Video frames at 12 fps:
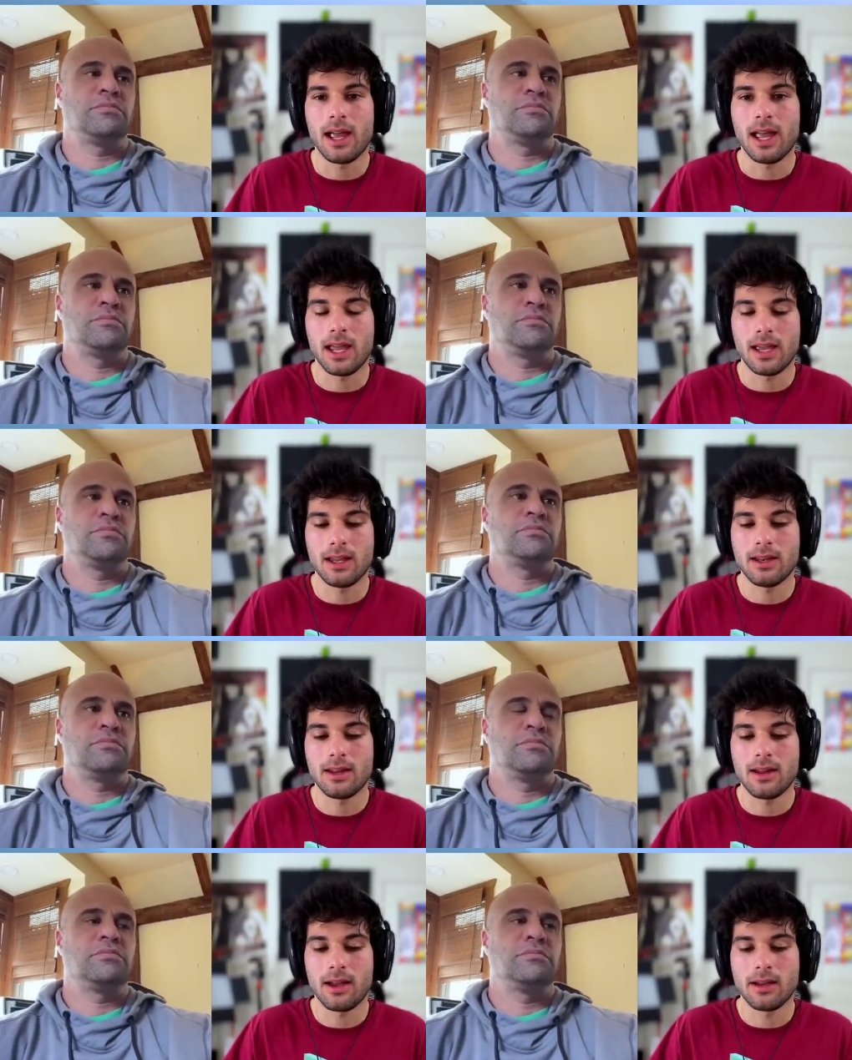
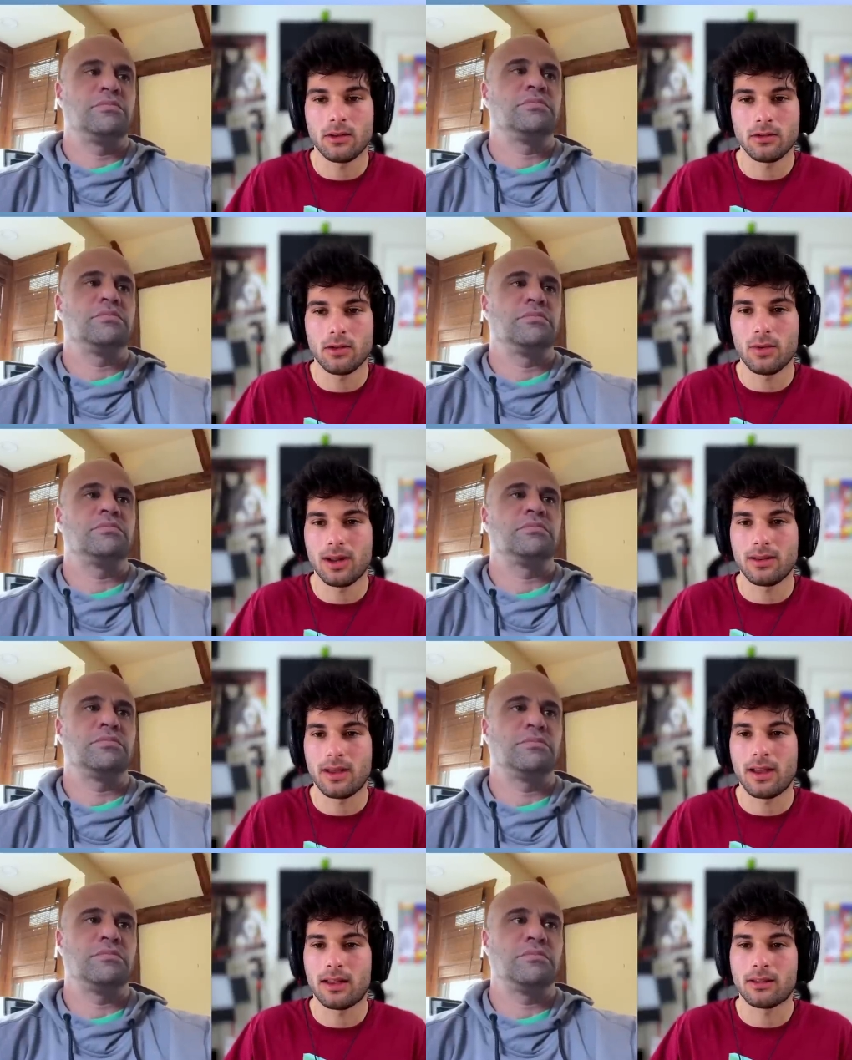Speaker 1: And I also wanted
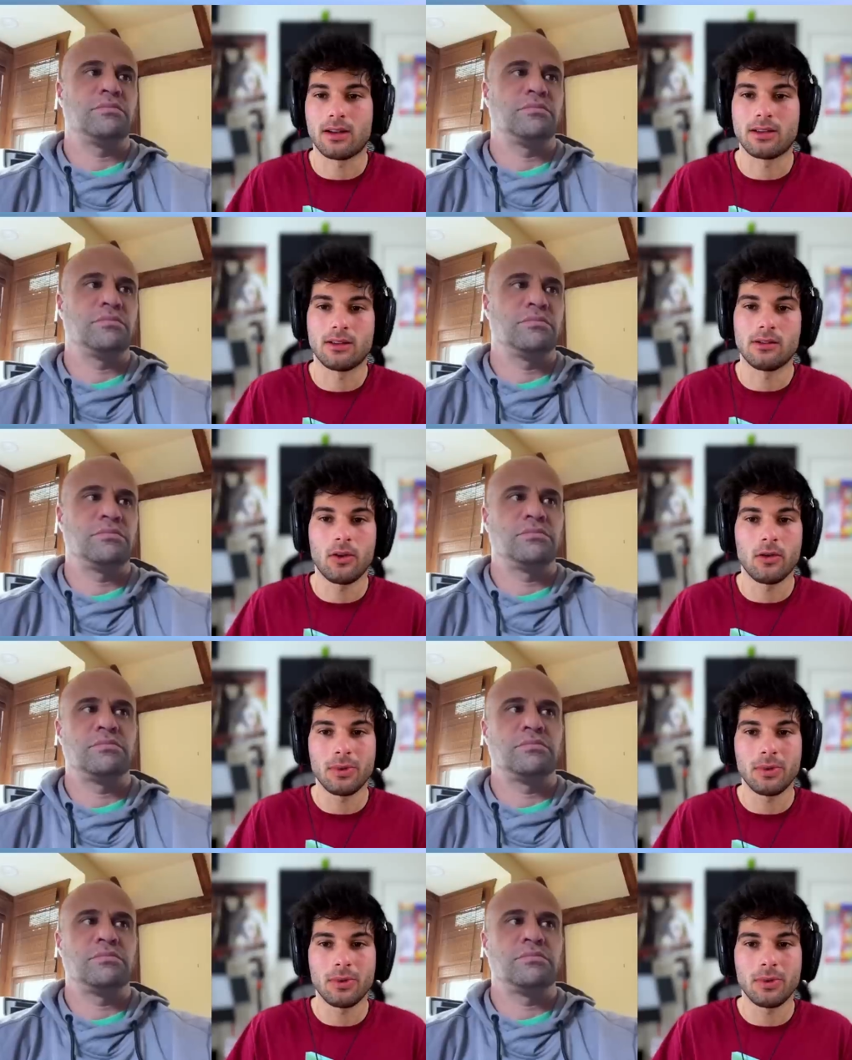to ask on this note,